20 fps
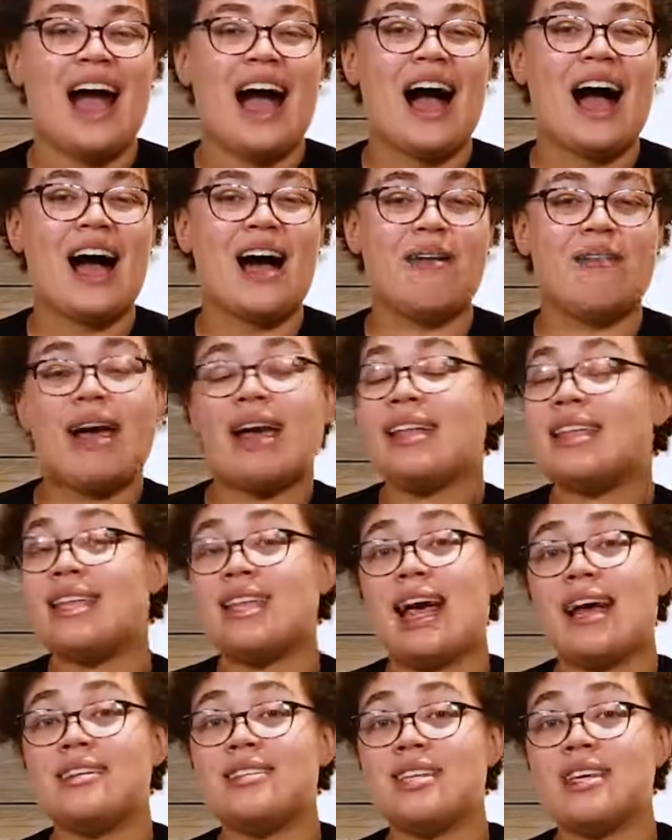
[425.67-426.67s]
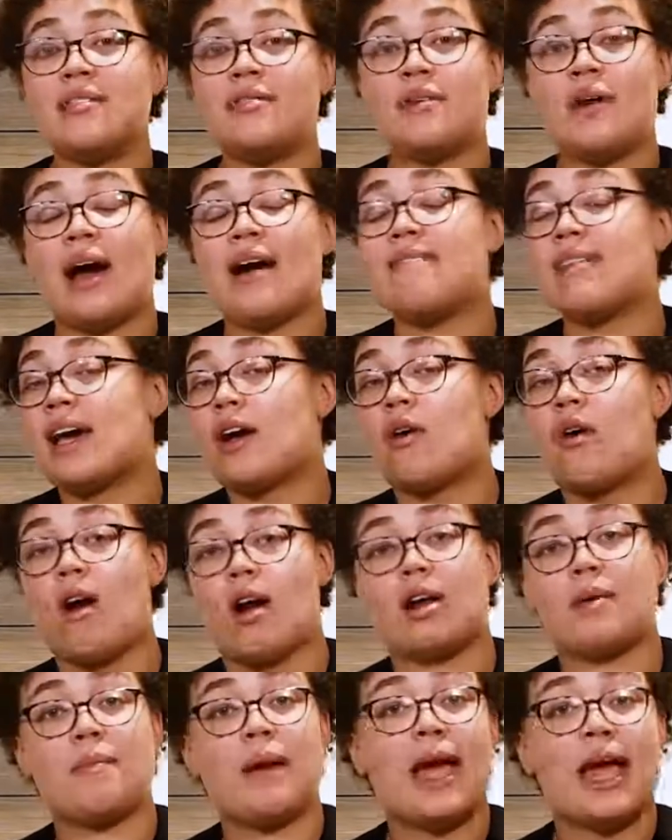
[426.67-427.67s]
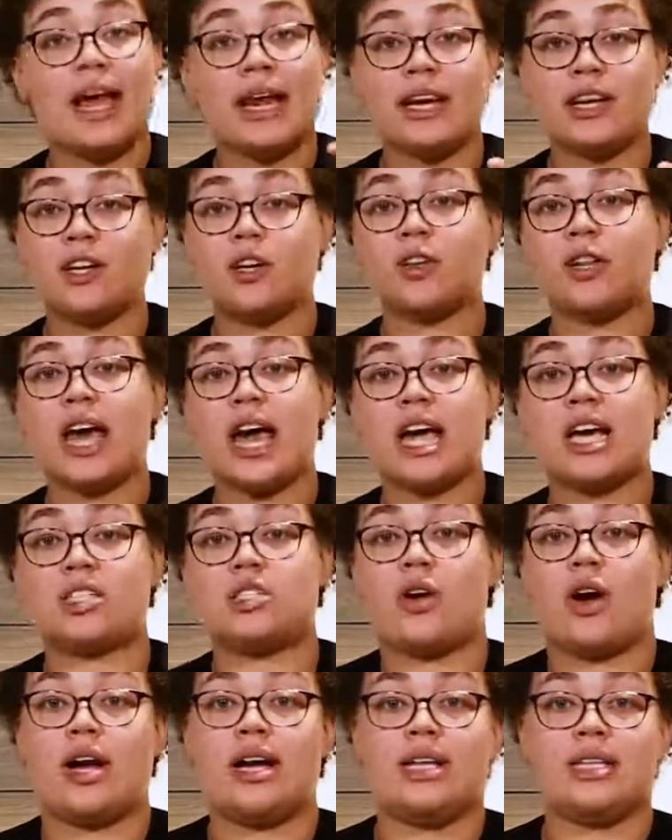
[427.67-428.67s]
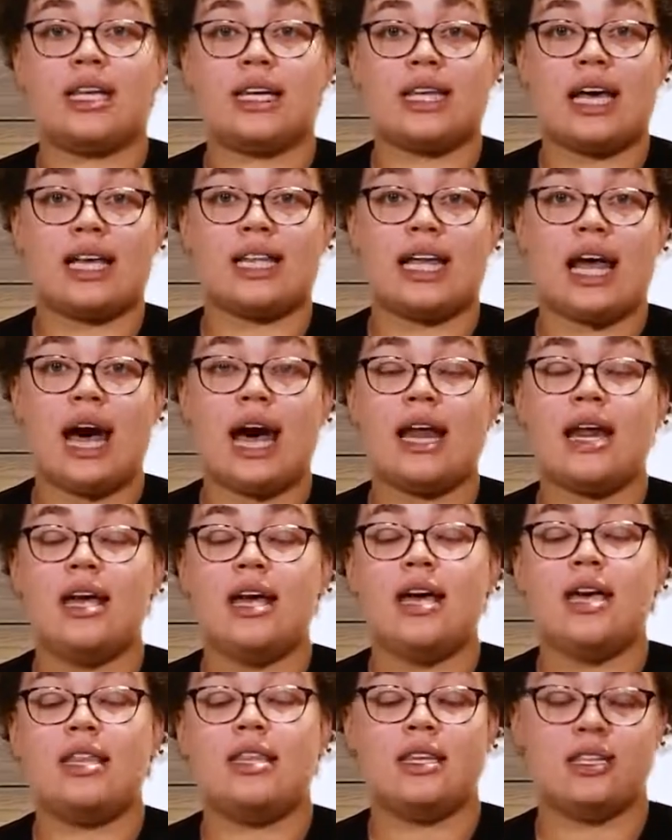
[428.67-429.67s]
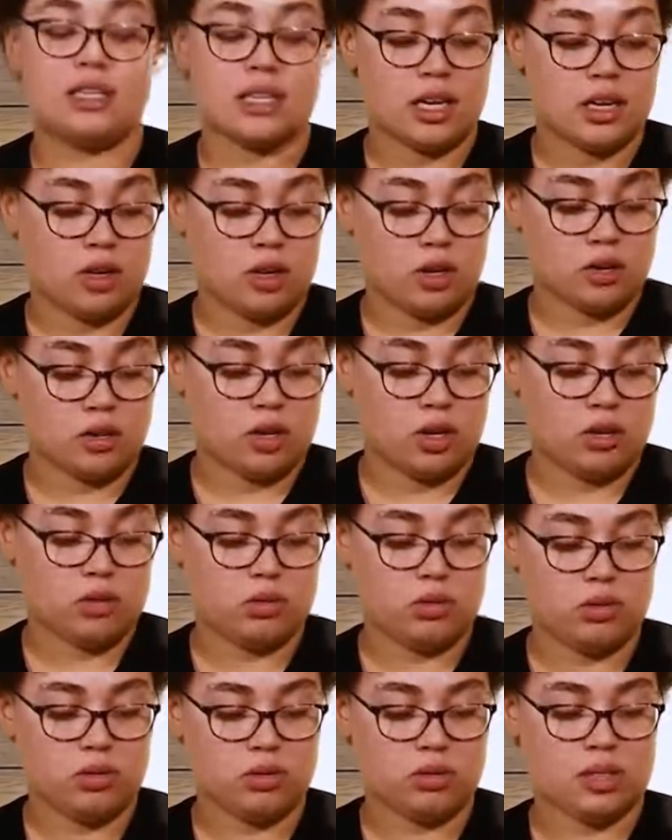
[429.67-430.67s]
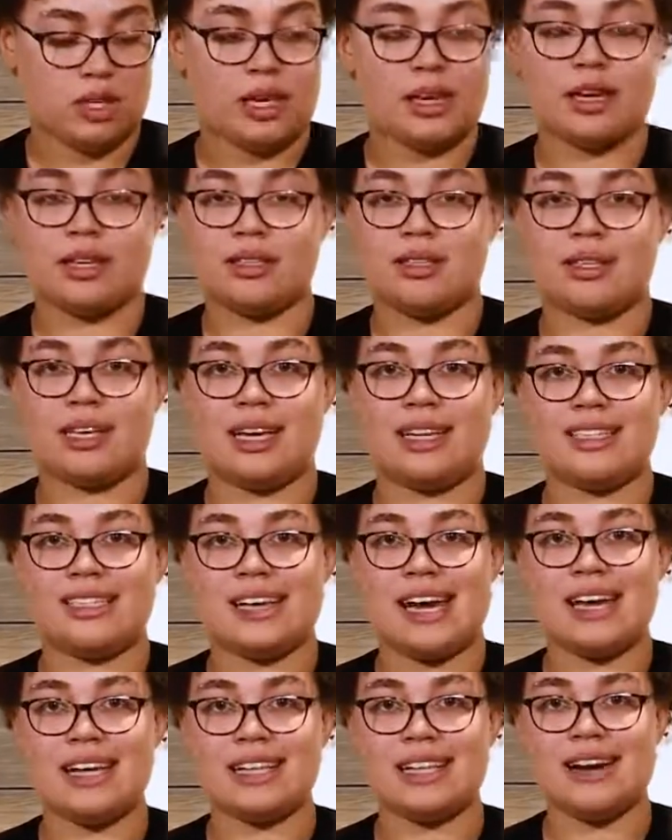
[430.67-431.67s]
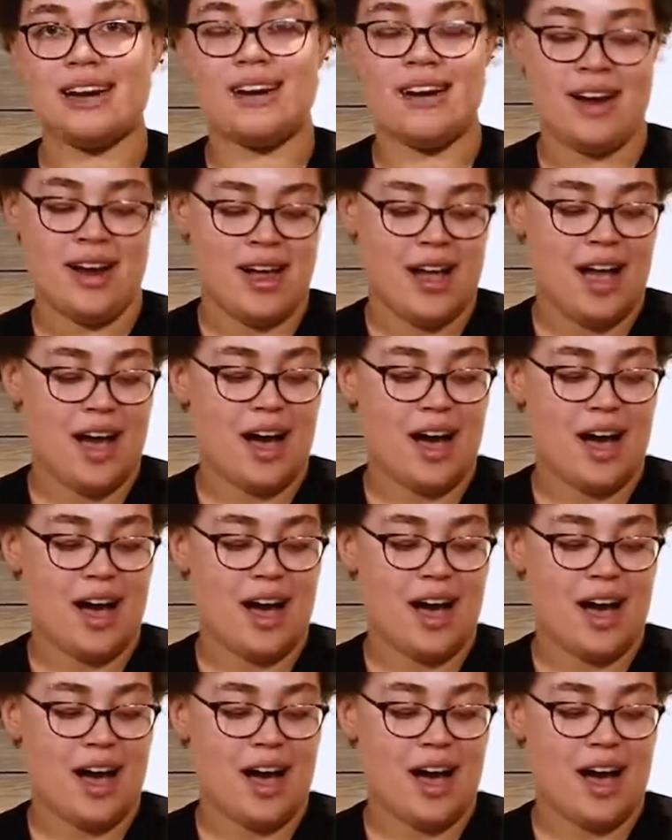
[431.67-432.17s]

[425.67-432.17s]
And then lastly, if you have like chronic pain in your legs or anything like that, this can also, it's getting tight there.